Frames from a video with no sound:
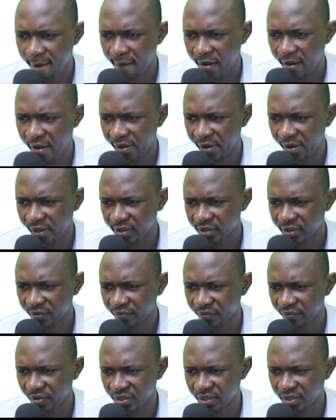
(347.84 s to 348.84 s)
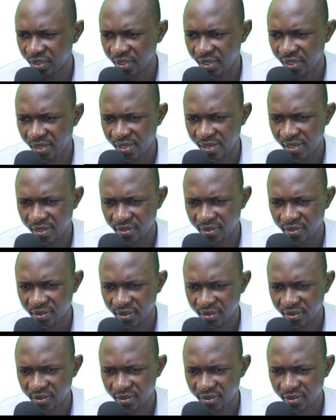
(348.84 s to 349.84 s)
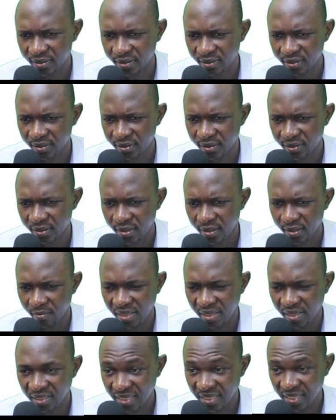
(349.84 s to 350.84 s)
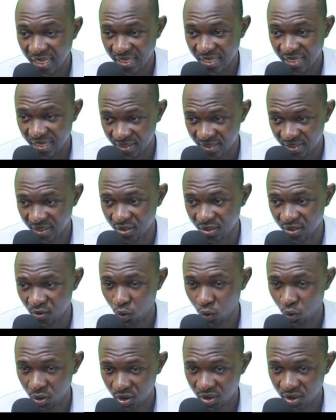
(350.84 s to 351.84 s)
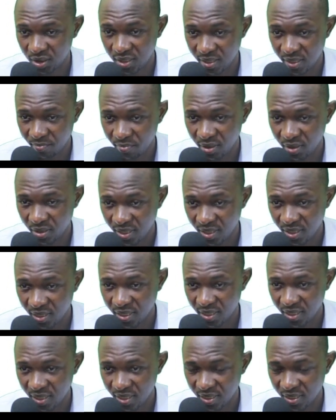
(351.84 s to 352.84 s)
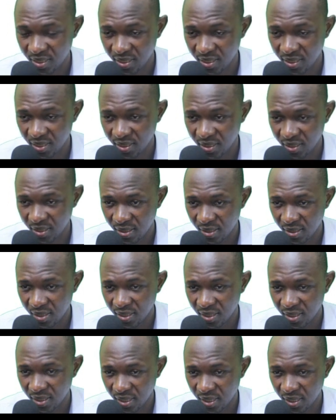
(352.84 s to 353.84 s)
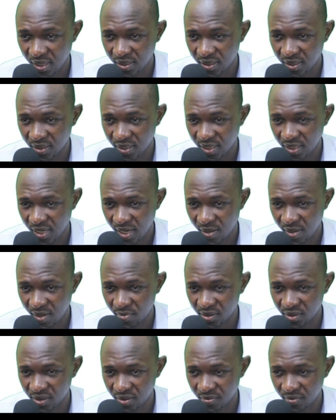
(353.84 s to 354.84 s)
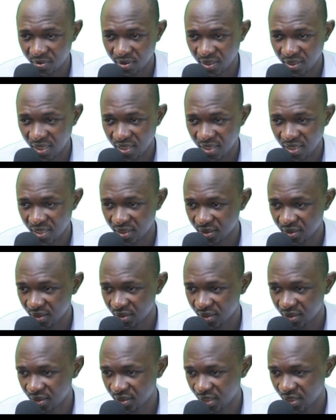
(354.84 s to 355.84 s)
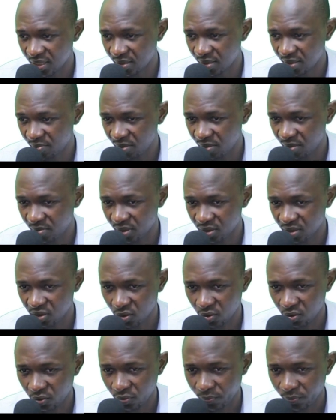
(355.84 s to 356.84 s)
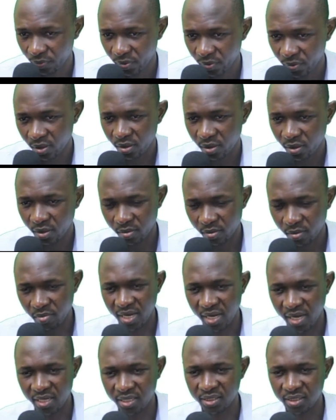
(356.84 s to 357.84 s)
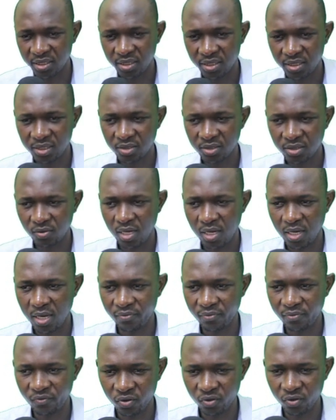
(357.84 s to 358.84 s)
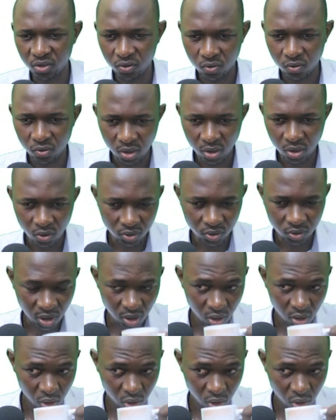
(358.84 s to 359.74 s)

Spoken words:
And let's see if there's any other receipt. But these are the receipts. What the club receipt. These are the receipts. These are the payments. So buy receipts we have 42,000.